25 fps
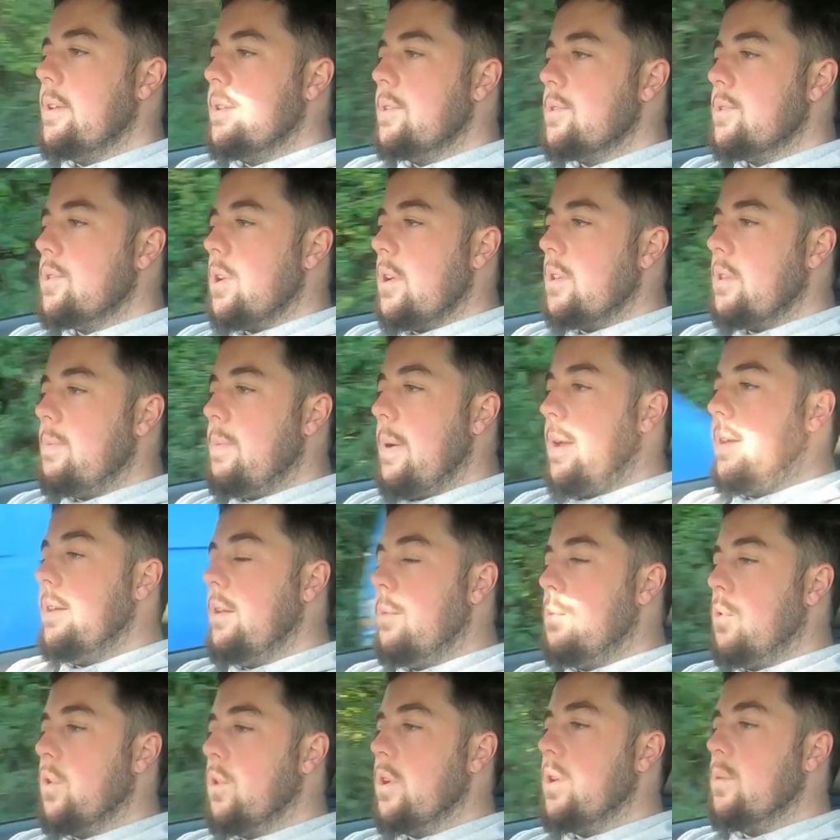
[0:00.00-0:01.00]
So depending
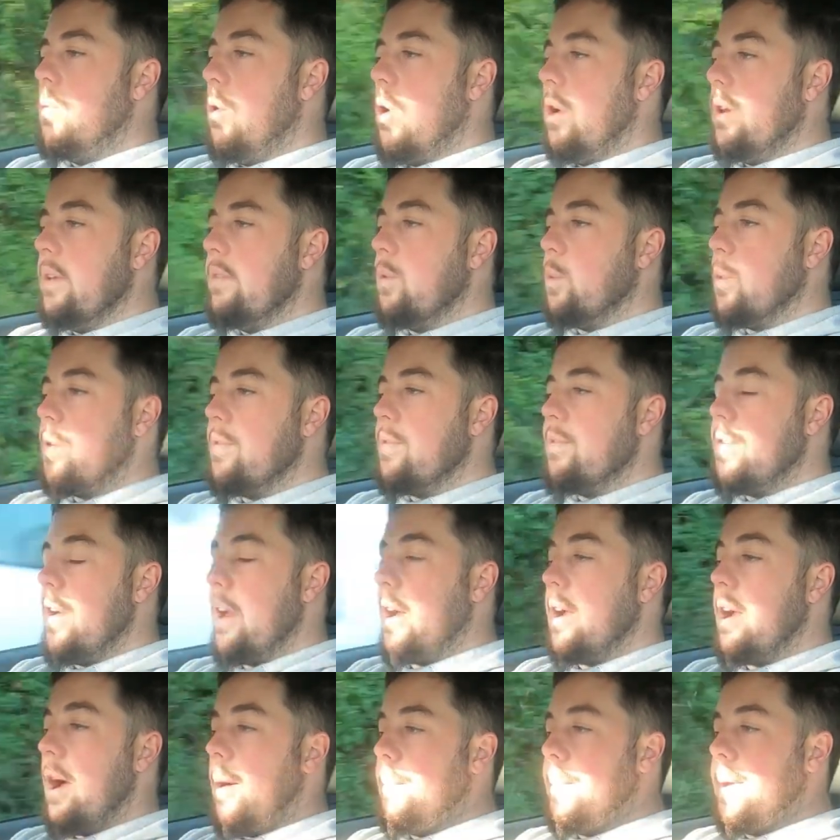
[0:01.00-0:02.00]
on what you want, if you want to fit
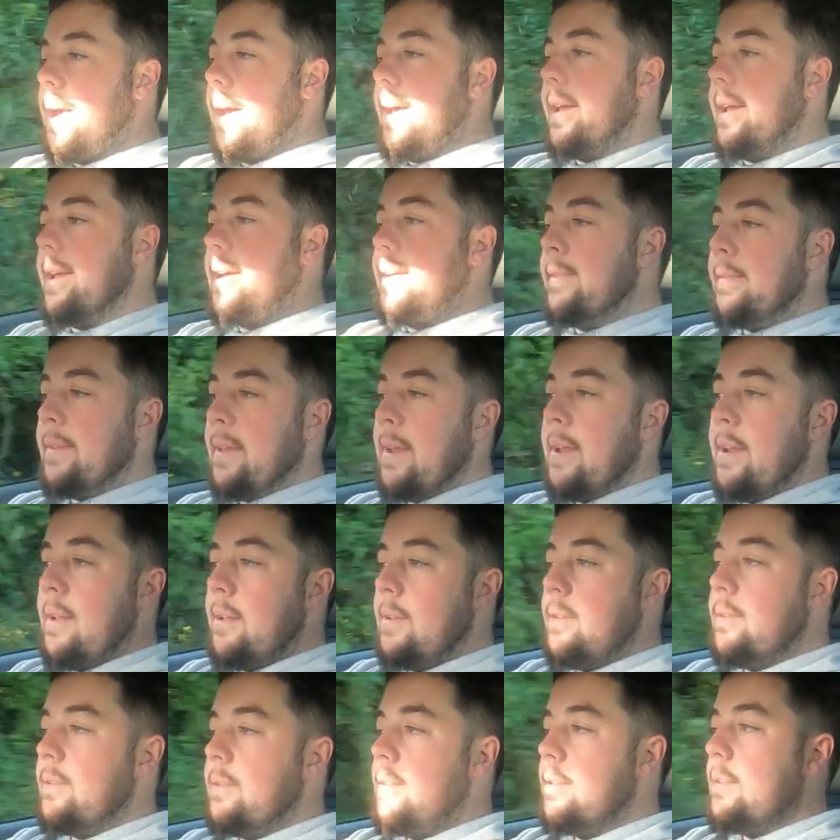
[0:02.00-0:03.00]
a cupcake in there,
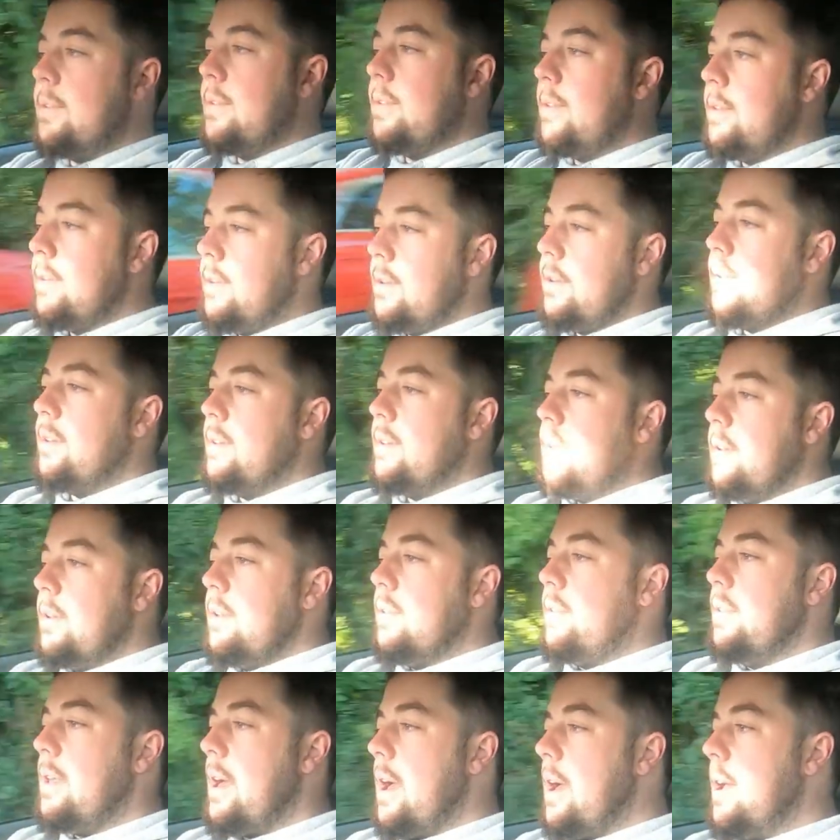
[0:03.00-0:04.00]

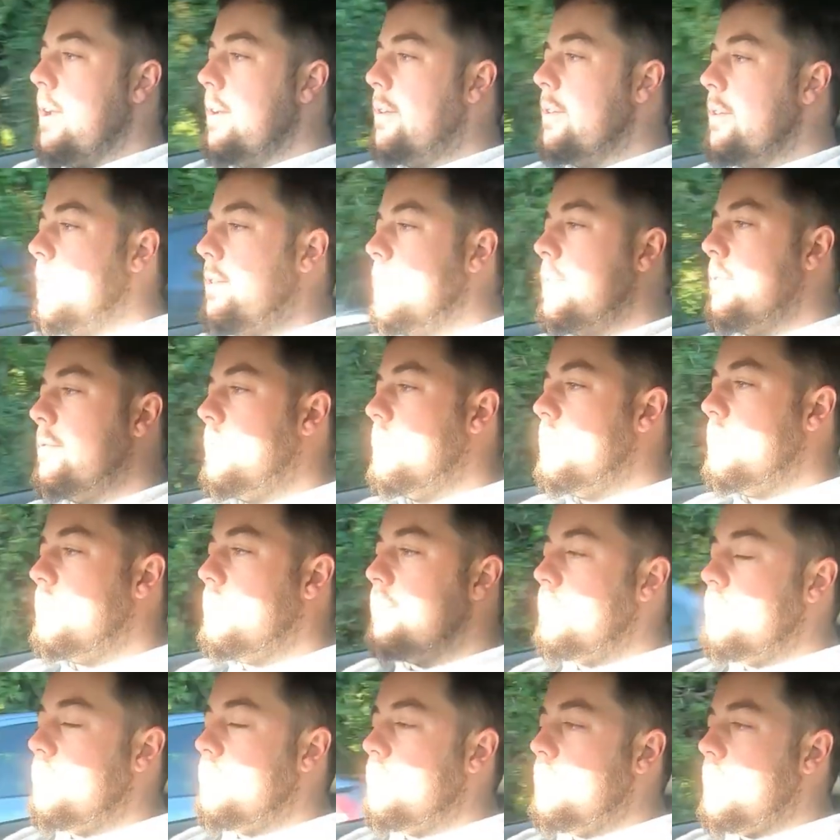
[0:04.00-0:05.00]
then
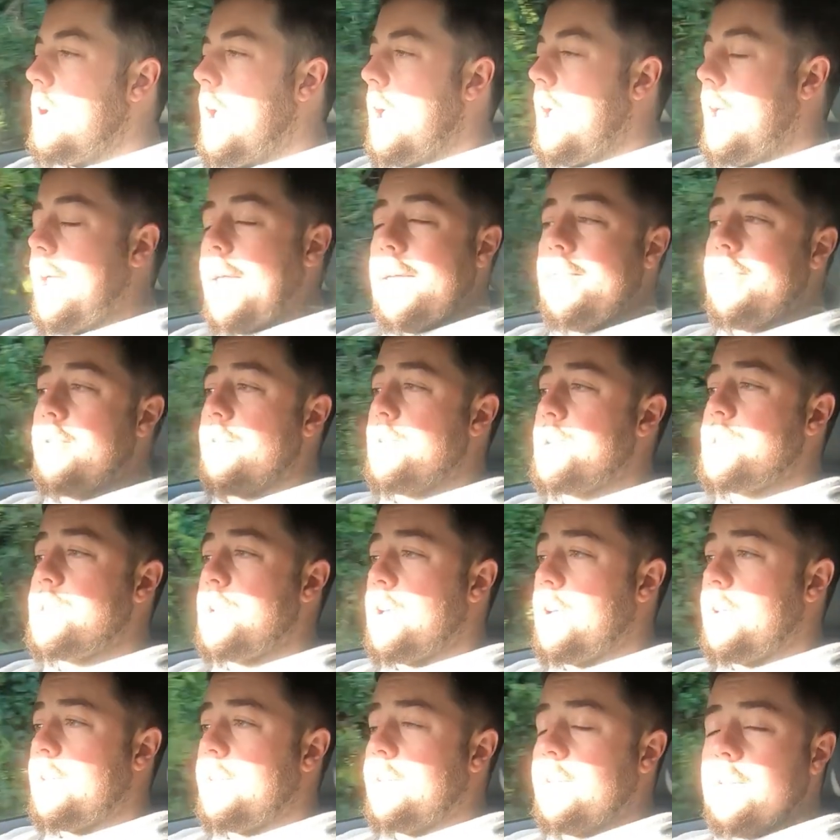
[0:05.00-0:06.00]
either is
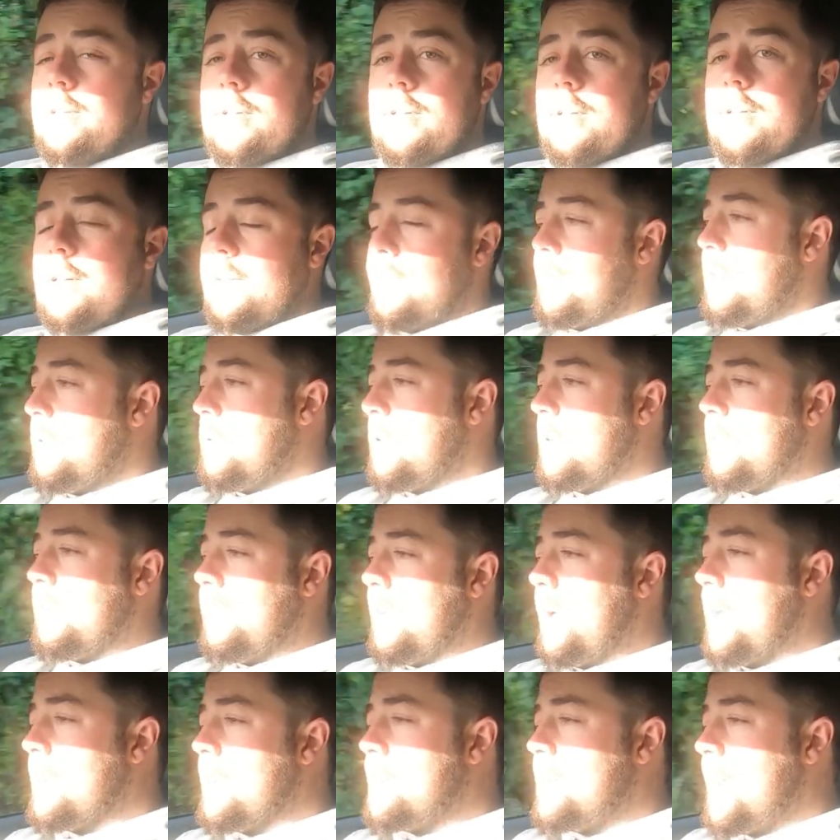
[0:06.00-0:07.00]
good. If you want to
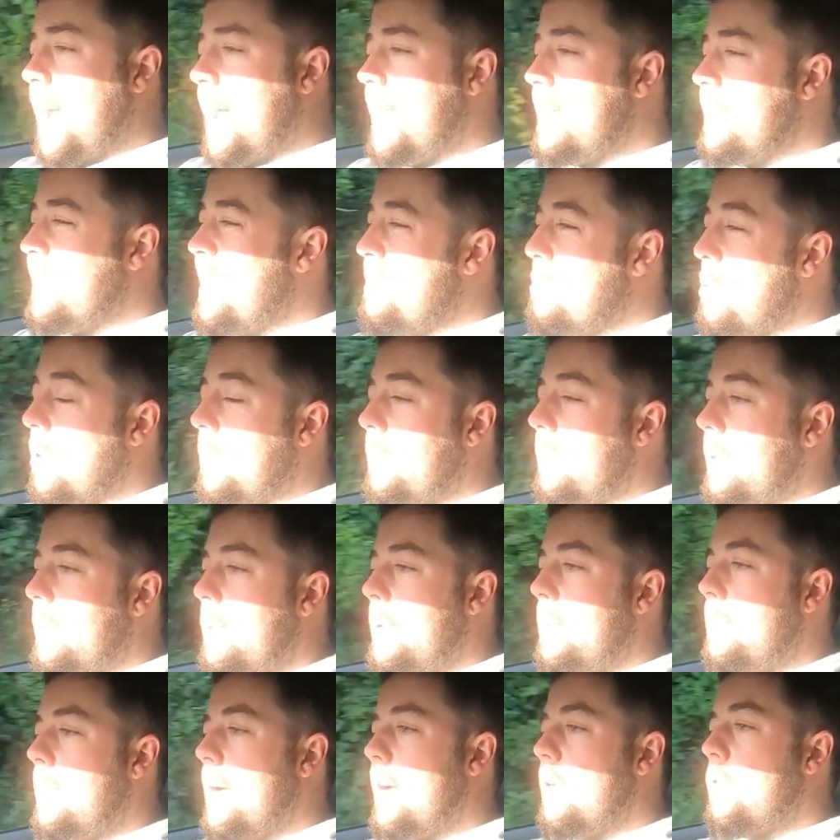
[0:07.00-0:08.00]
fit a tent, you're
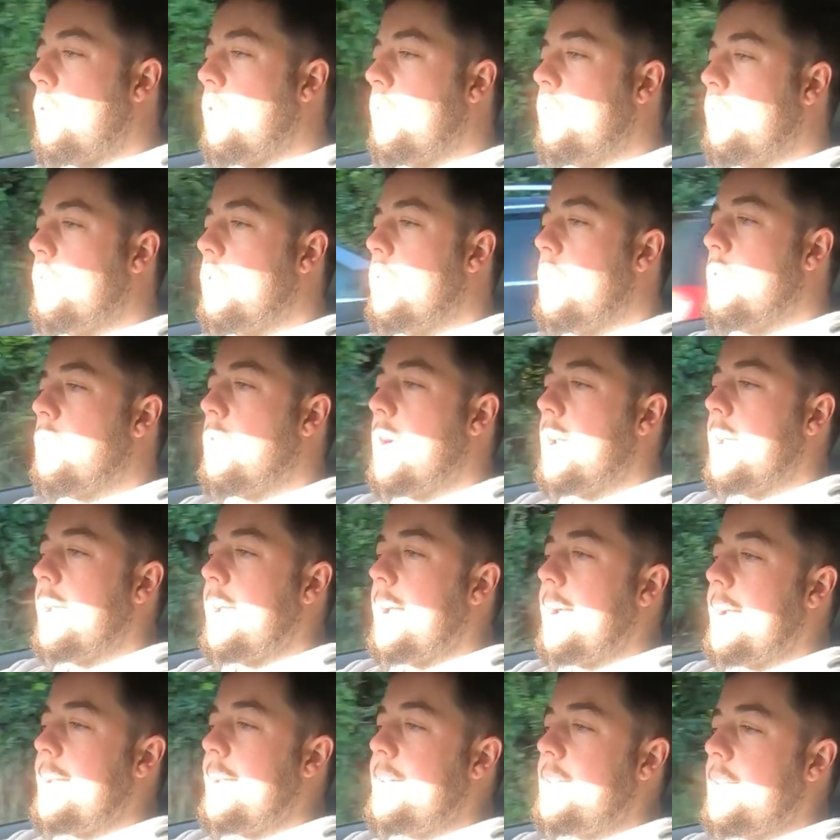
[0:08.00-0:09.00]
probably better off with the
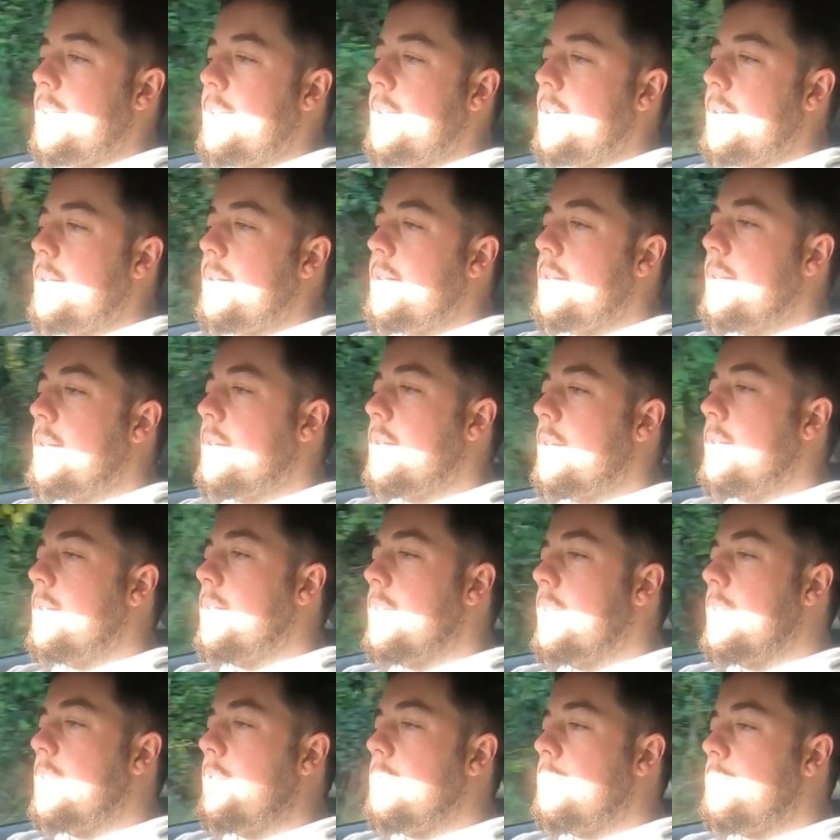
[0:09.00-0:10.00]
Renegade
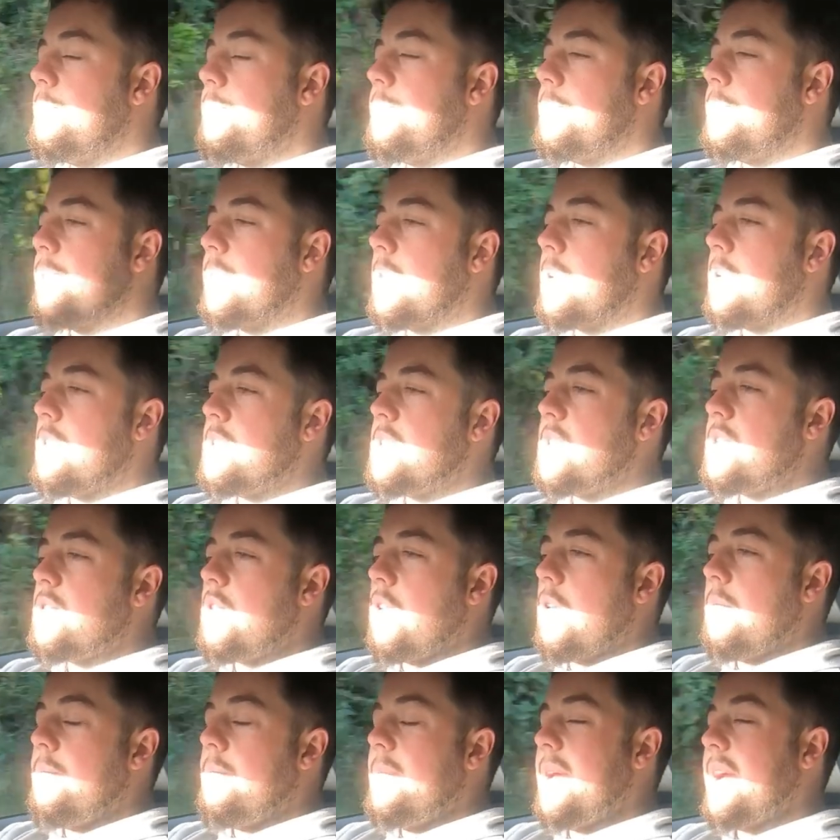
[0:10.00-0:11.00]
because it's
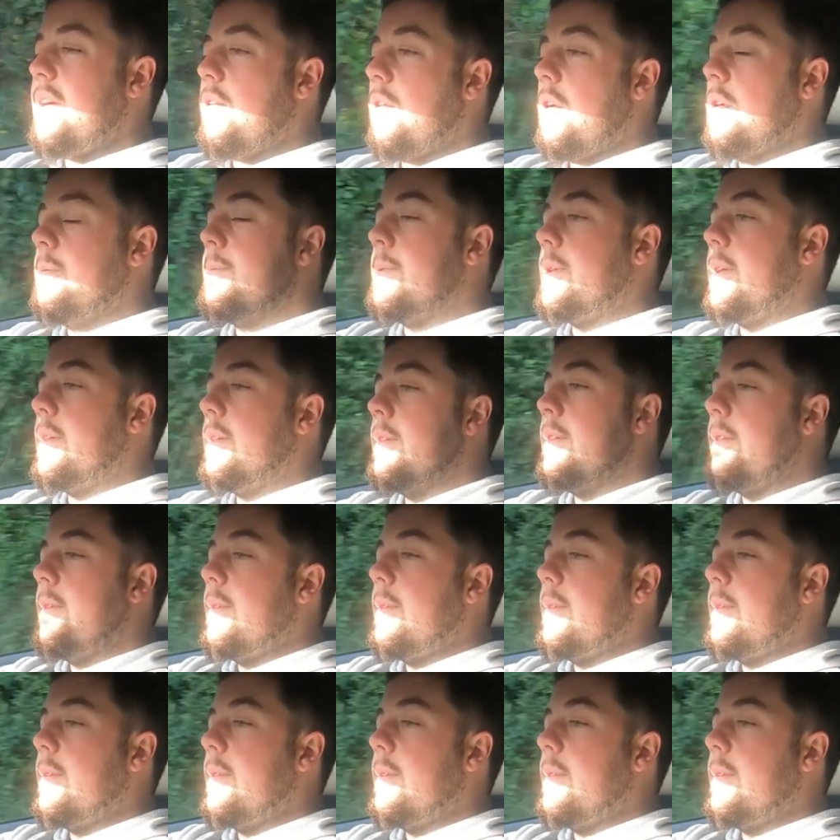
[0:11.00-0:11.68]
got a bigger opening.